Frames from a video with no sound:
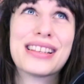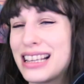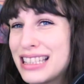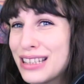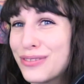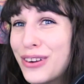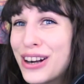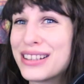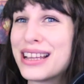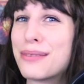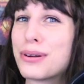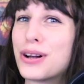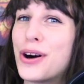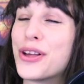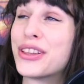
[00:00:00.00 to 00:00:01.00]
Because as far as I
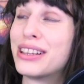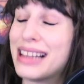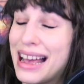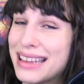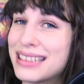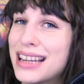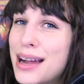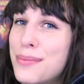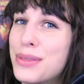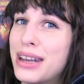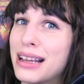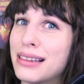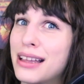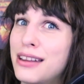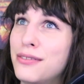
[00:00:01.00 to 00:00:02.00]
recall, the last time that
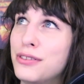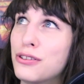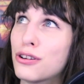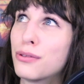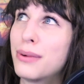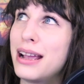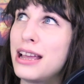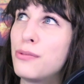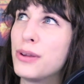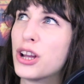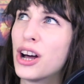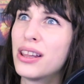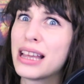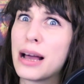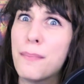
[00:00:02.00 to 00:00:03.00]
I led a viewer raid, we
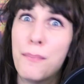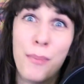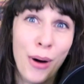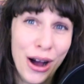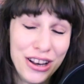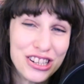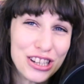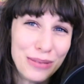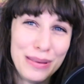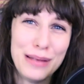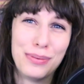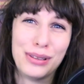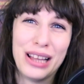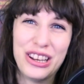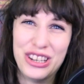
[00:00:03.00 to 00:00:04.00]
got like a bunch of
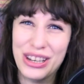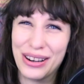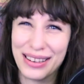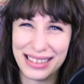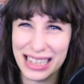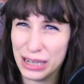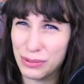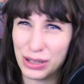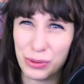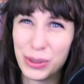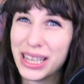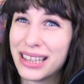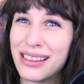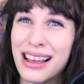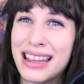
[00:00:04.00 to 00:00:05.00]
people legendaries. Like it was a
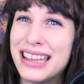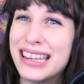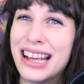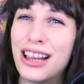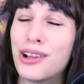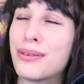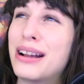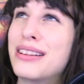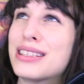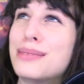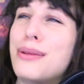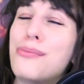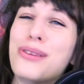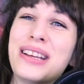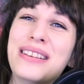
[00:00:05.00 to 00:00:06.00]
really lucky day all around, so
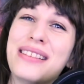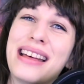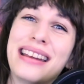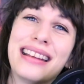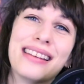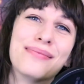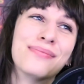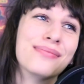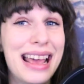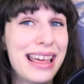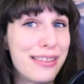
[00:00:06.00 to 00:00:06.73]
maybe we can do that again.